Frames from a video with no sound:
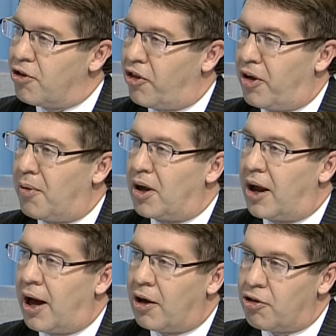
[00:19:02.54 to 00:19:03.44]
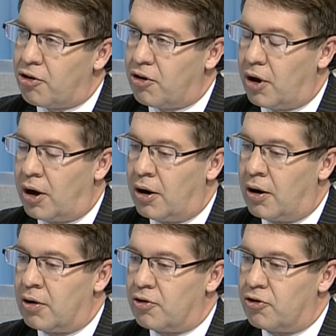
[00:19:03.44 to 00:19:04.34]
they might ask
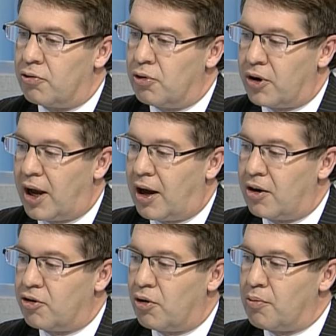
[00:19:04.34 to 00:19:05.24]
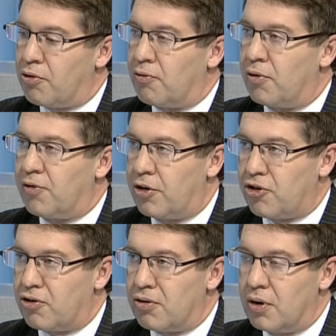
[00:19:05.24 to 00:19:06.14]
to look at in terms of
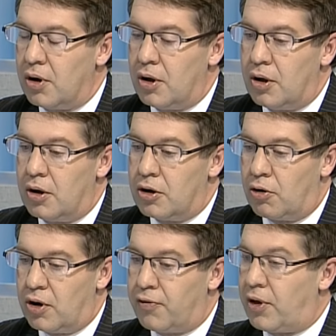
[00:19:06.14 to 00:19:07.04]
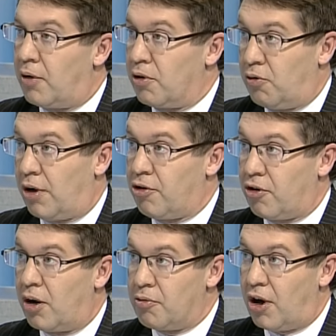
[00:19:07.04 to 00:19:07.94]
revision. If that
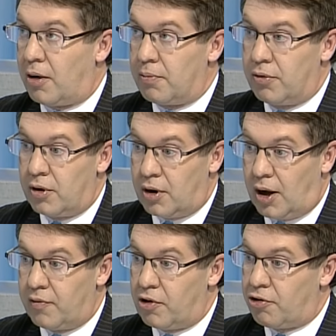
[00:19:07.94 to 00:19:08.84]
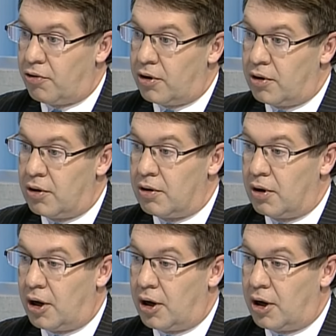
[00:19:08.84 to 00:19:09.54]
request comes up, then obviously,